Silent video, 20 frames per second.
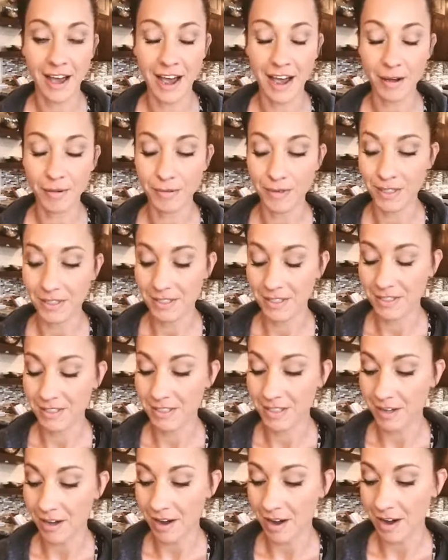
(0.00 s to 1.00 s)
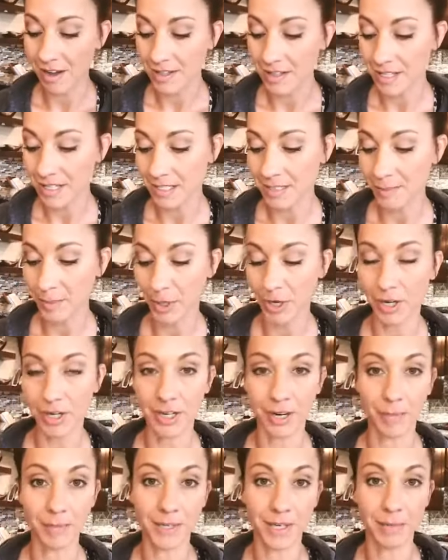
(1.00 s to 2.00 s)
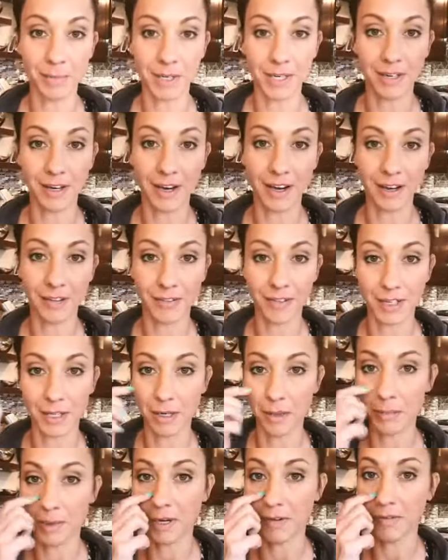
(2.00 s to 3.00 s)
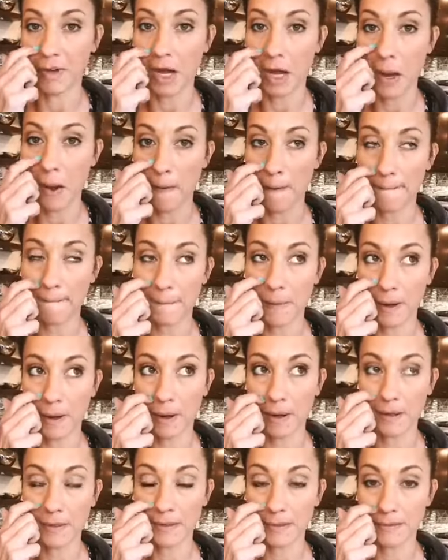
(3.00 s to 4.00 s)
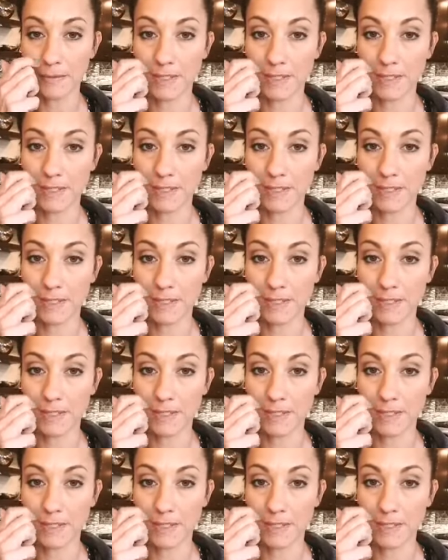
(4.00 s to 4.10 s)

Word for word: I was on this part, and I'm going to be kind of a little bit of a uh,